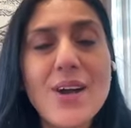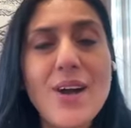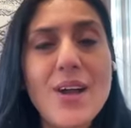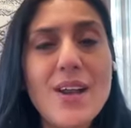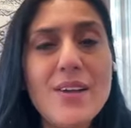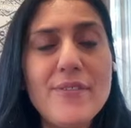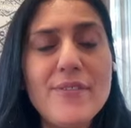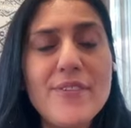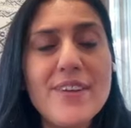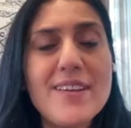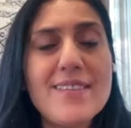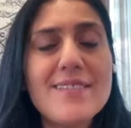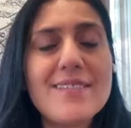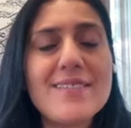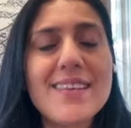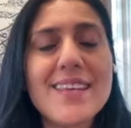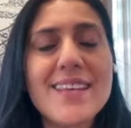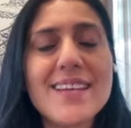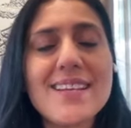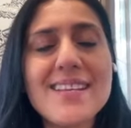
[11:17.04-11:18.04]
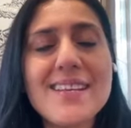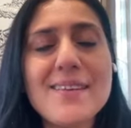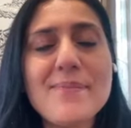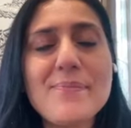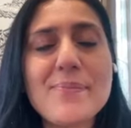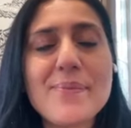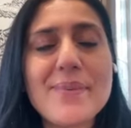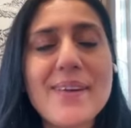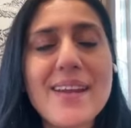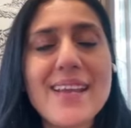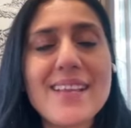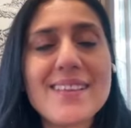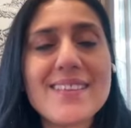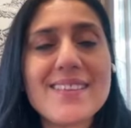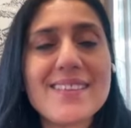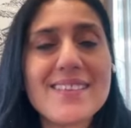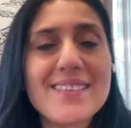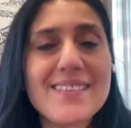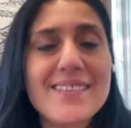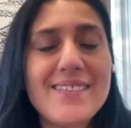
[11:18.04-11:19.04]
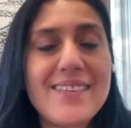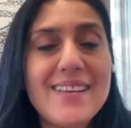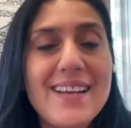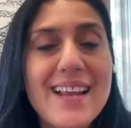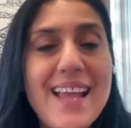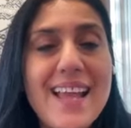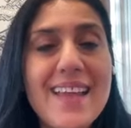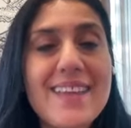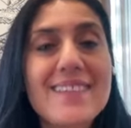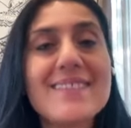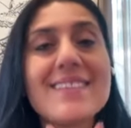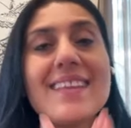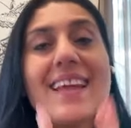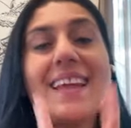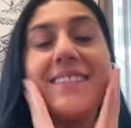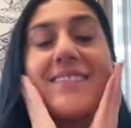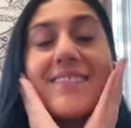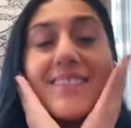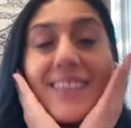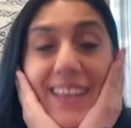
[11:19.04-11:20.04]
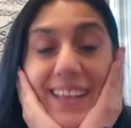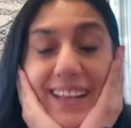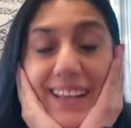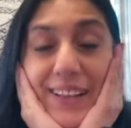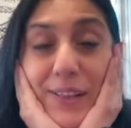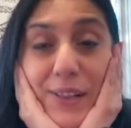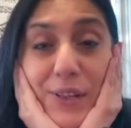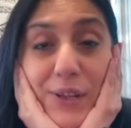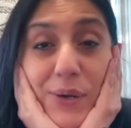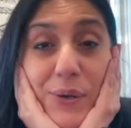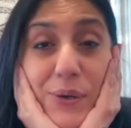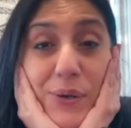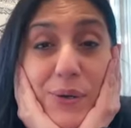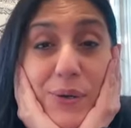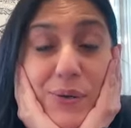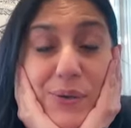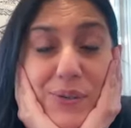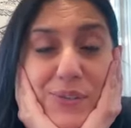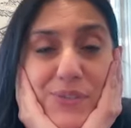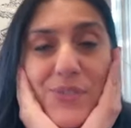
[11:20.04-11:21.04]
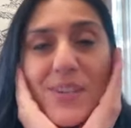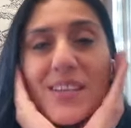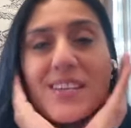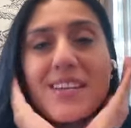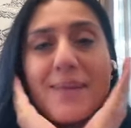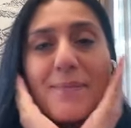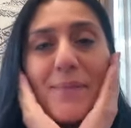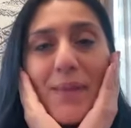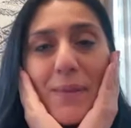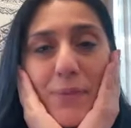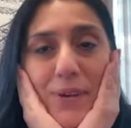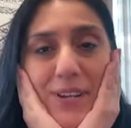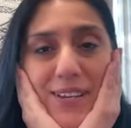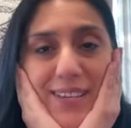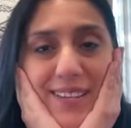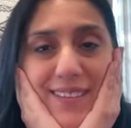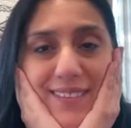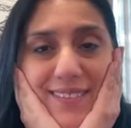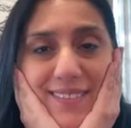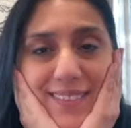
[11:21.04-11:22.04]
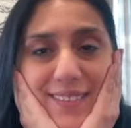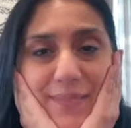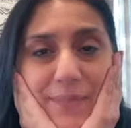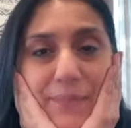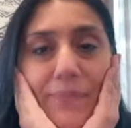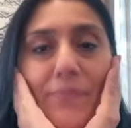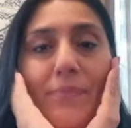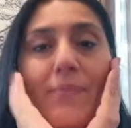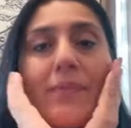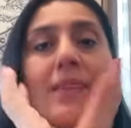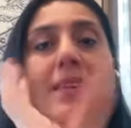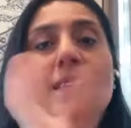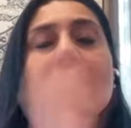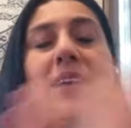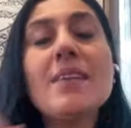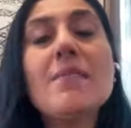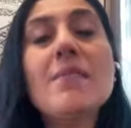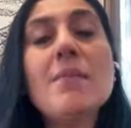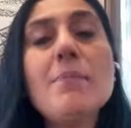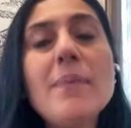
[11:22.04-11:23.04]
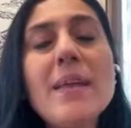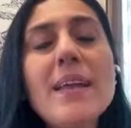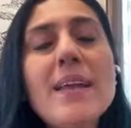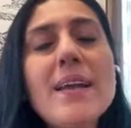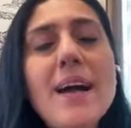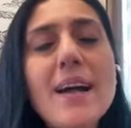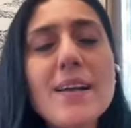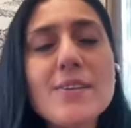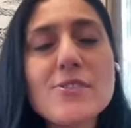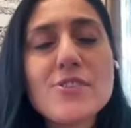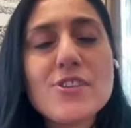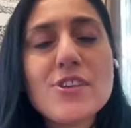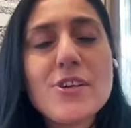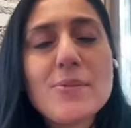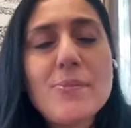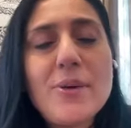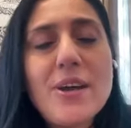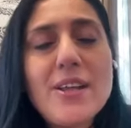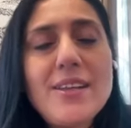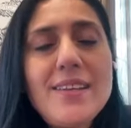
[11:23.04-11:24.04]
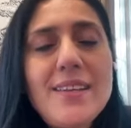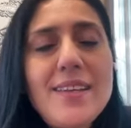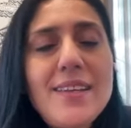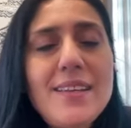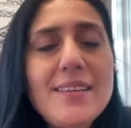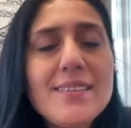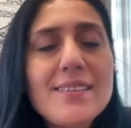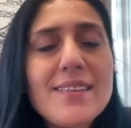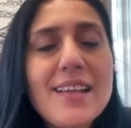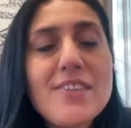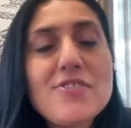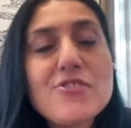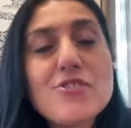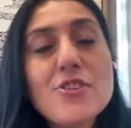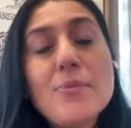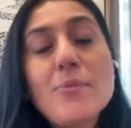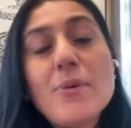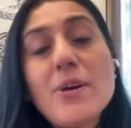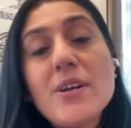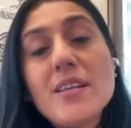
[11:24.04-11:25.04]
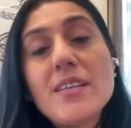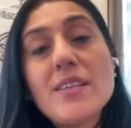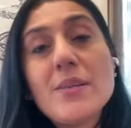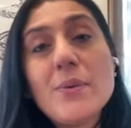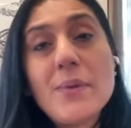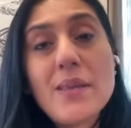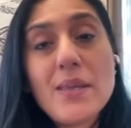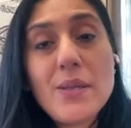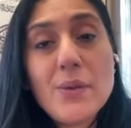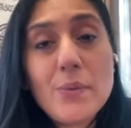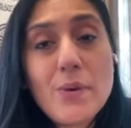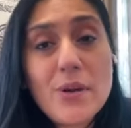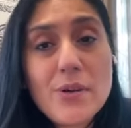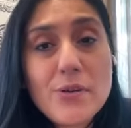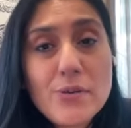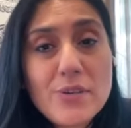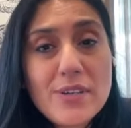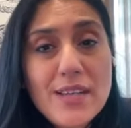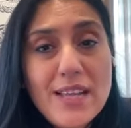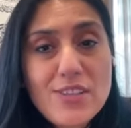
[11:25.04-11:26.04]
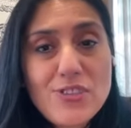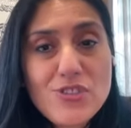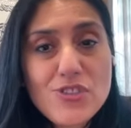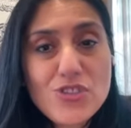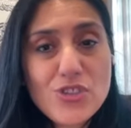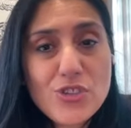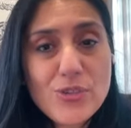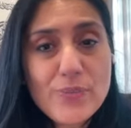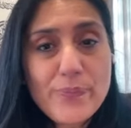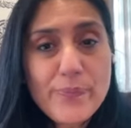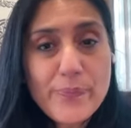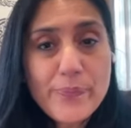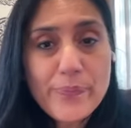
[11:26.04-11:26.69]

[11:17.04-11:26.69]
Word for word: all of us take a deep breath, relax, and say hello to our yummy bodies. Give a big hug to your body, touch your body the way you want to touch.